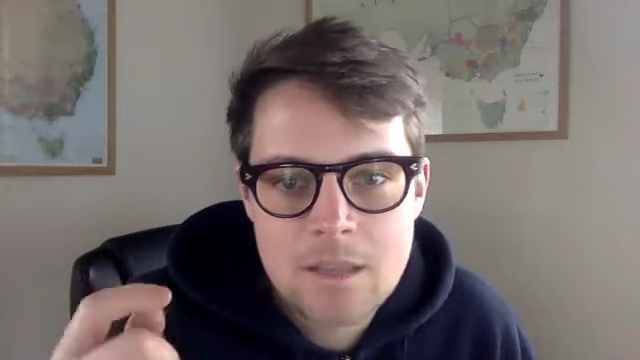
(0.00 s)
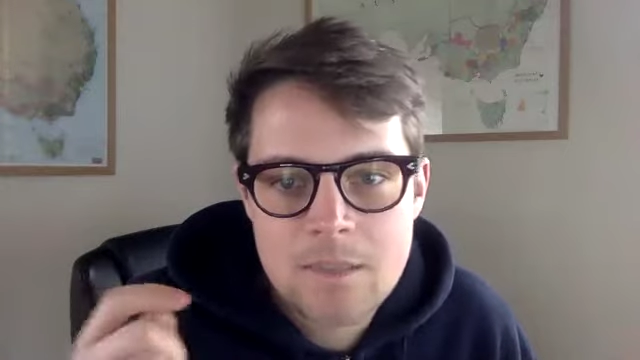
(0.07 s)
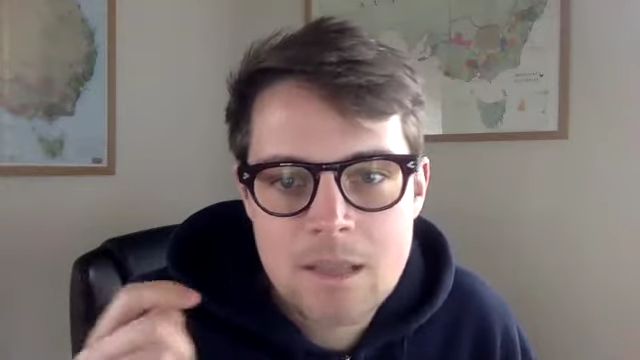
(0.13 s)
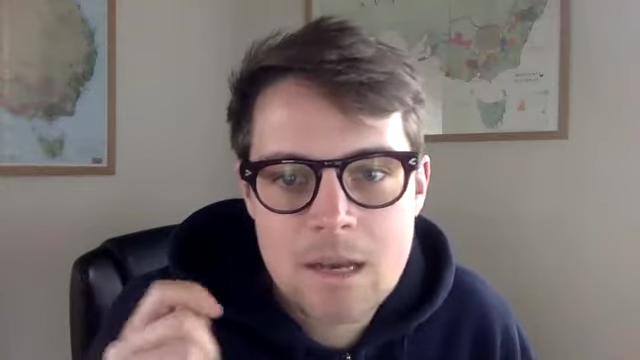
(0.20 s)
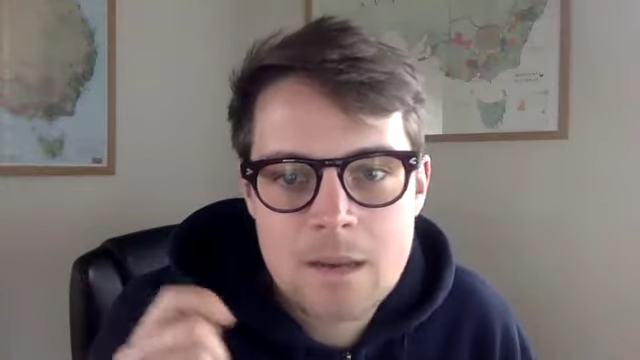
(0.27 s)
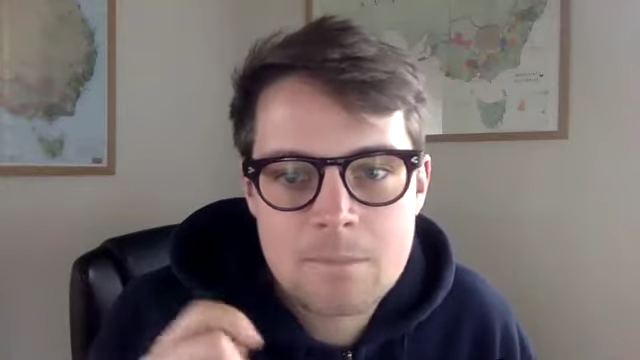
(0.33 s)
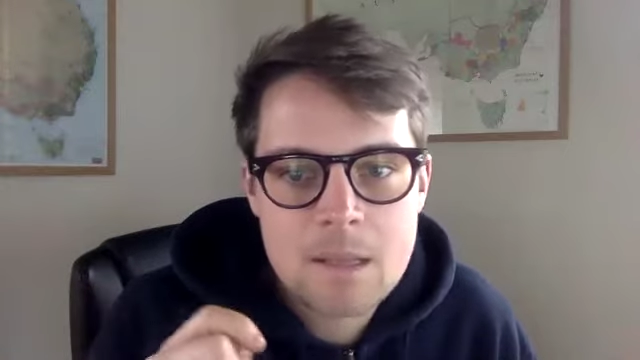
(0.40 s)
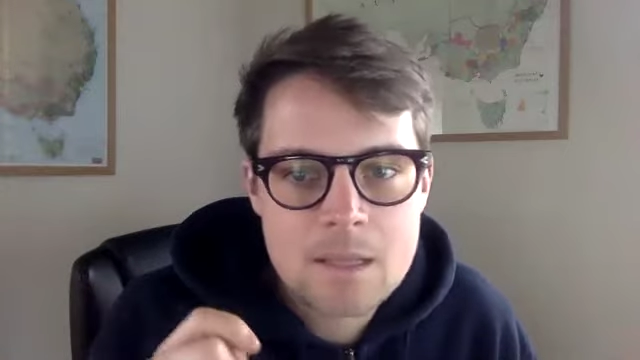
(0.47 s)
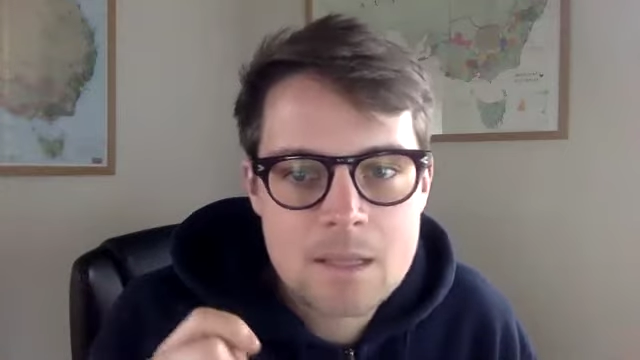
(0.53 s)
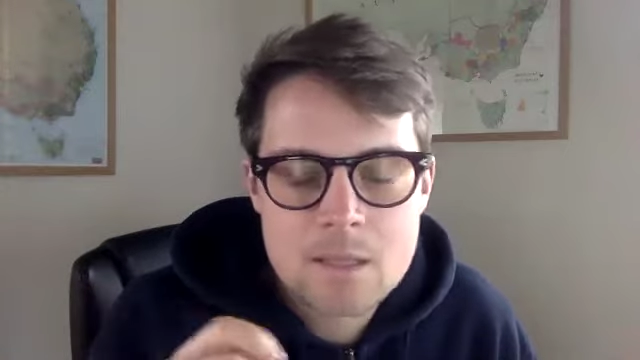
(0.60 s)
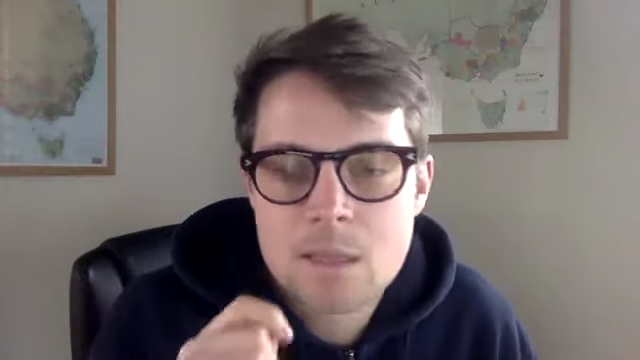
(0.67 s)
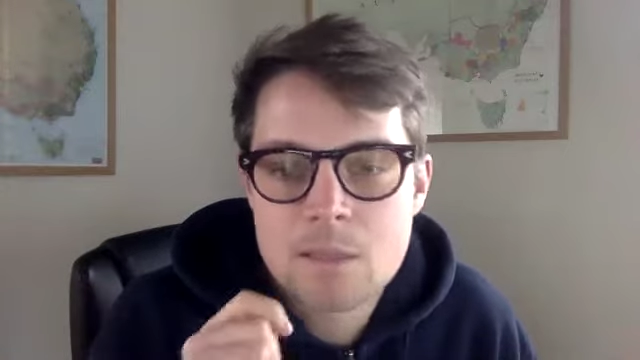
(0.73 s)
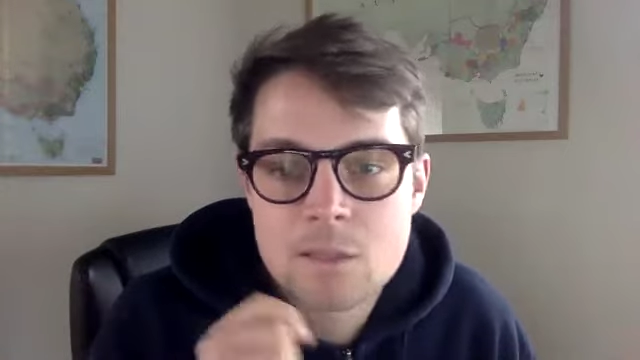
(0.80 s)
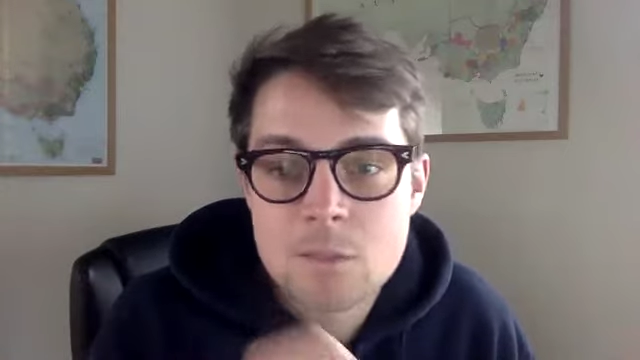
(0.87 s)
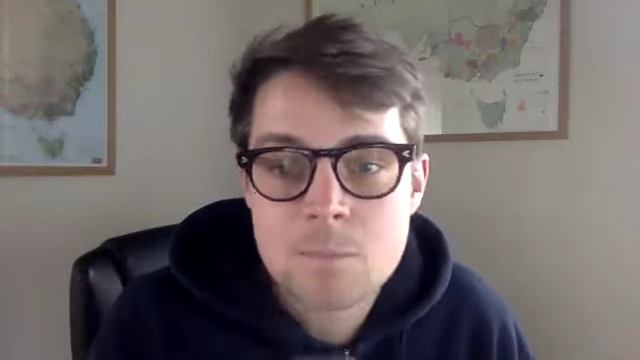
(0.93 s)
and then
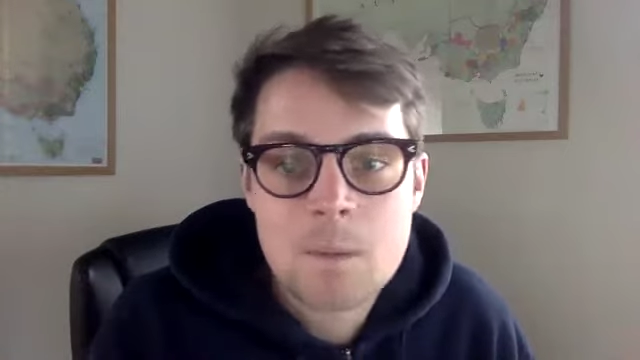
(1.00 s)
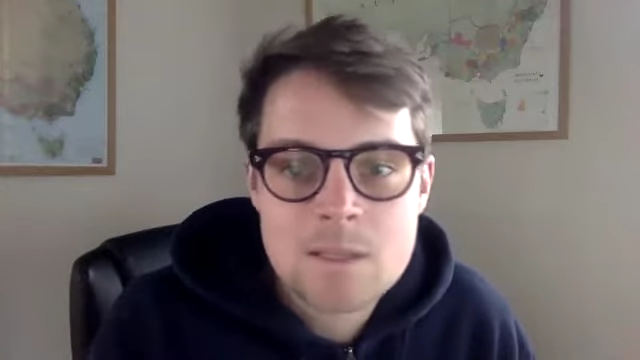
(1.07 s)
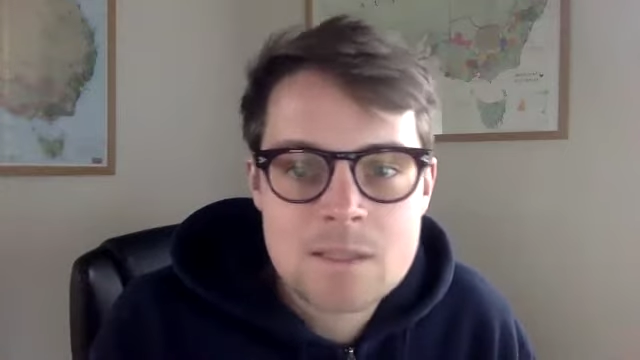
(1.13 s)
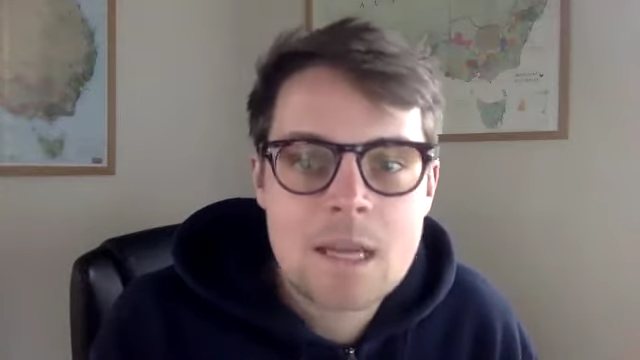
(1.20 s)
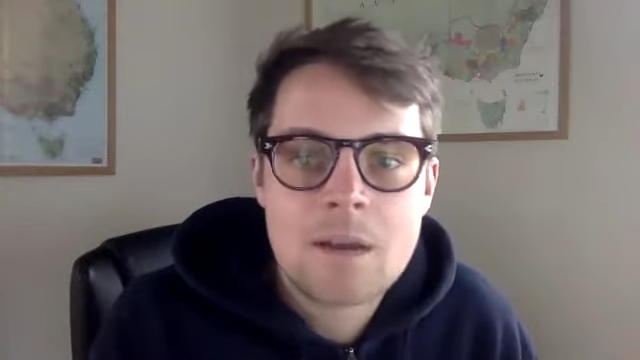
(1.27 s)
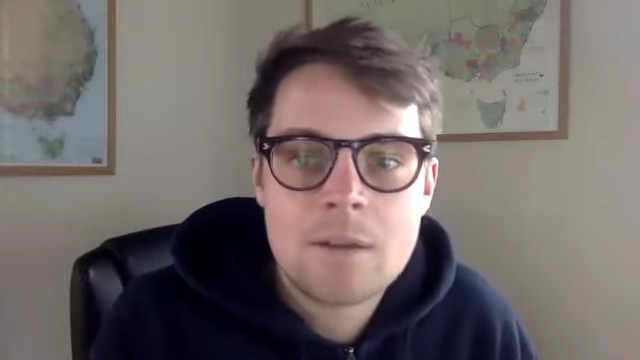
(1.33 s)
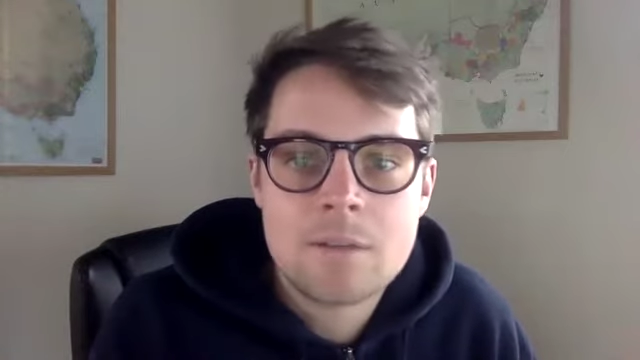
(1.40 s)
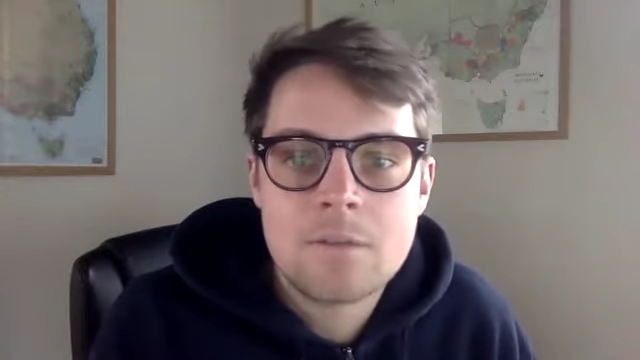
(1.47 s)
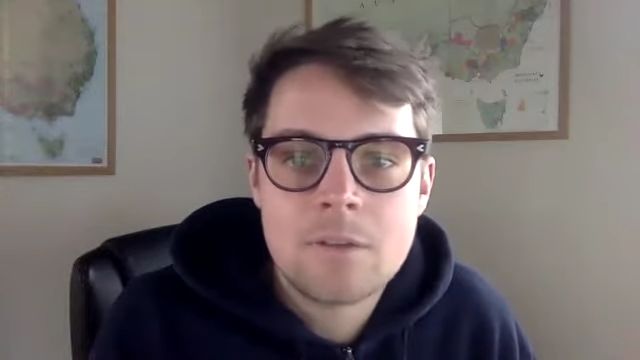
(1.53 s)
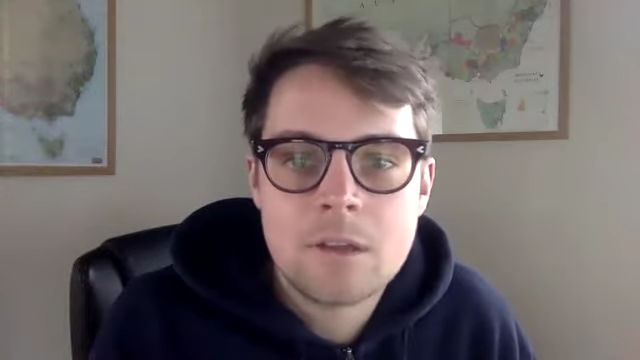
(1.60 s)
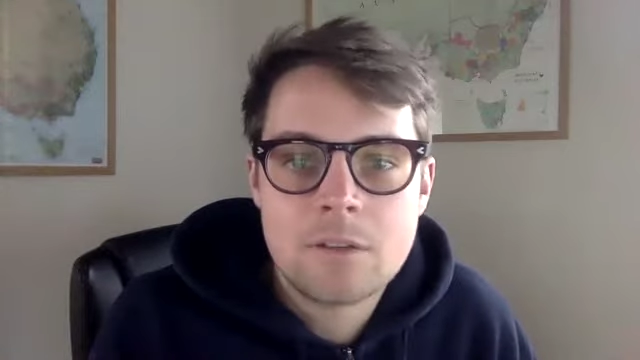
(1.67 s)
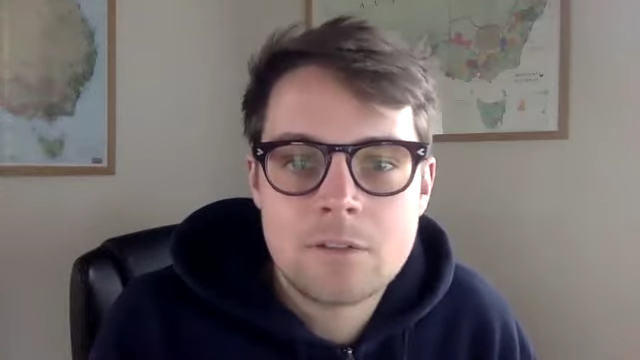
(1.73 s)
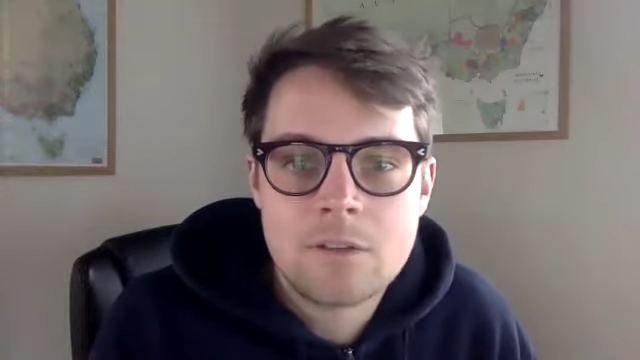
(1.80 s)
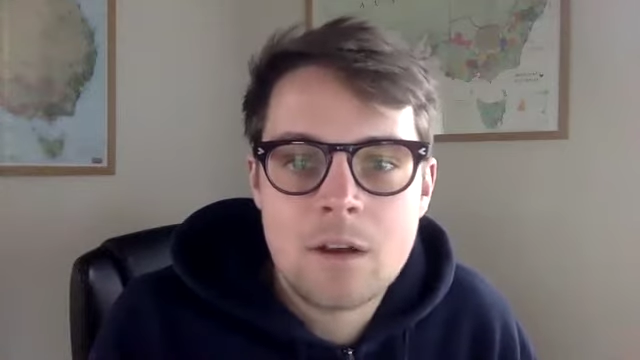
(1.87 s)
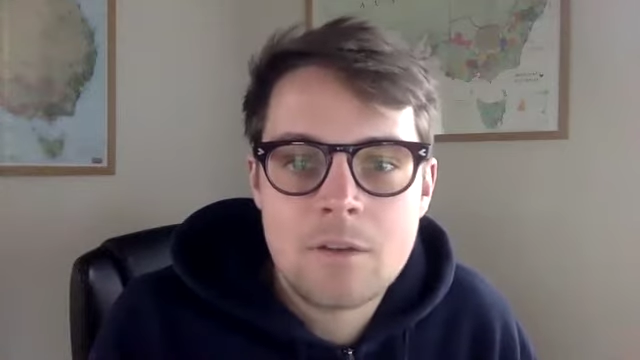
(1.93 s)
it spits out the
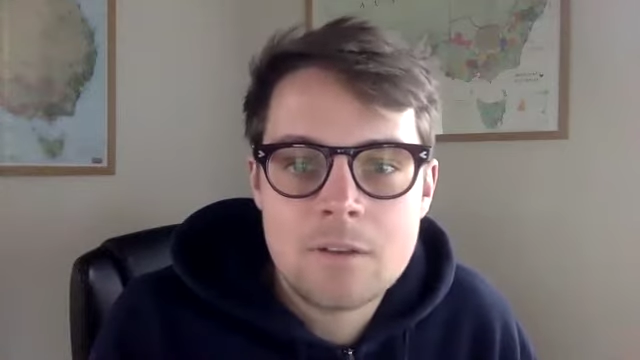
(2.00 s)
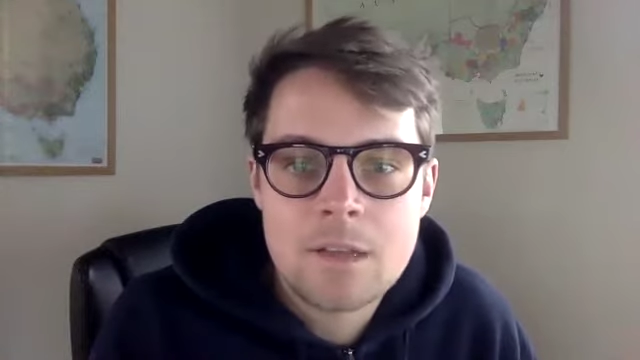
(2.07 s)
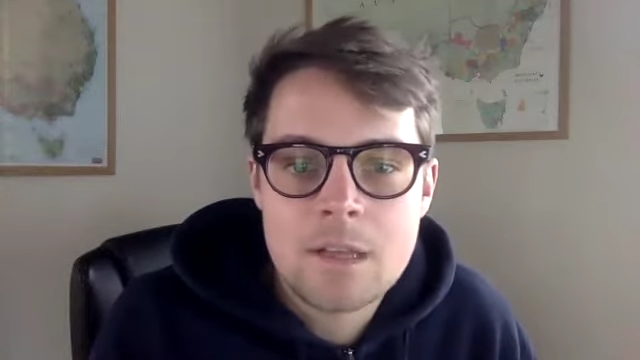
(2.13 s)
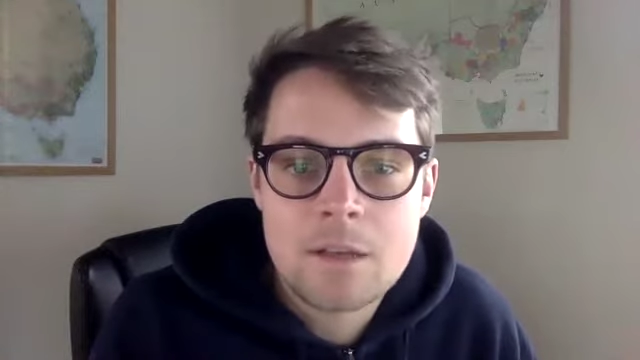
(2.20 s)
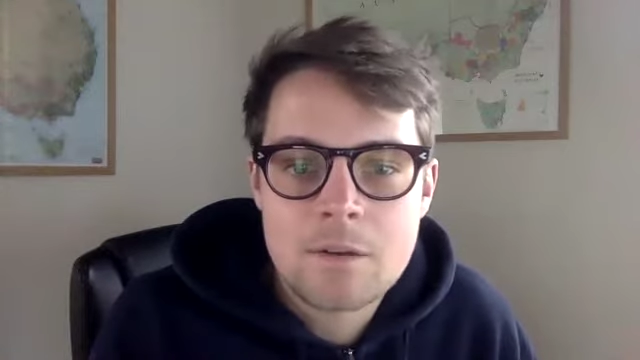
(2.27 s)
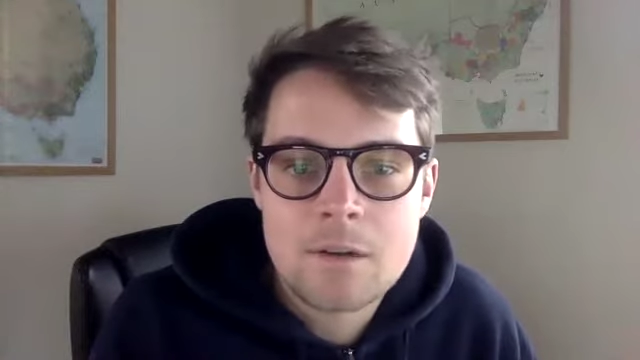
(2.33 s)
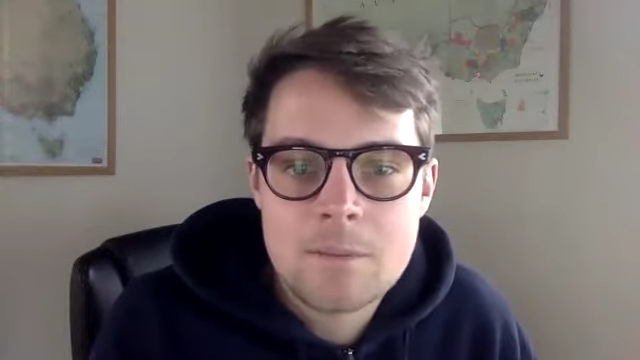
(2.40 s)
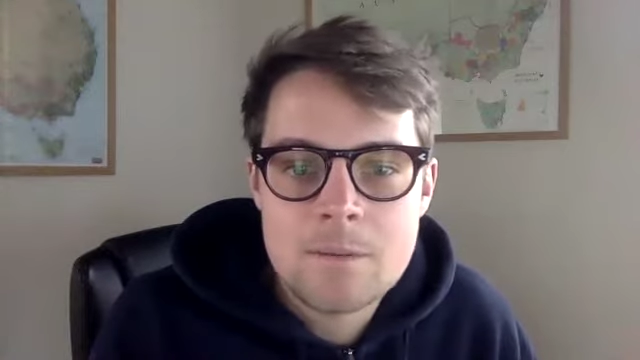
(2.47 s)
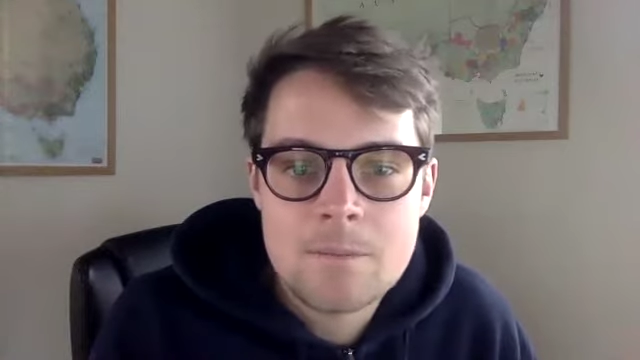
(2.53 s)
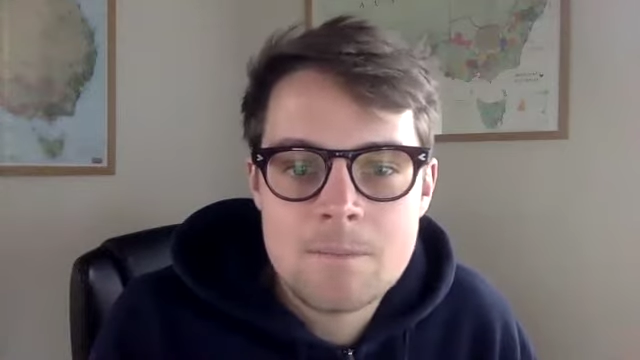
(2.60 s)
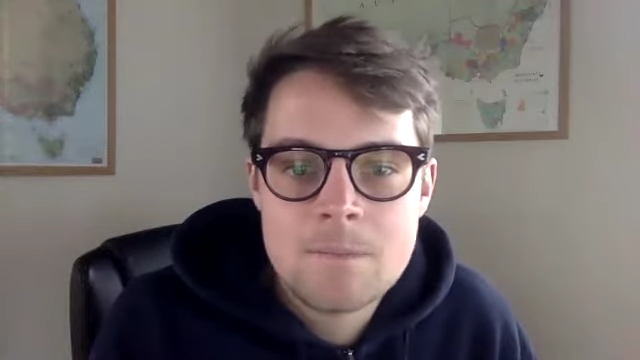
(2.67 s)
first draft of the agreement.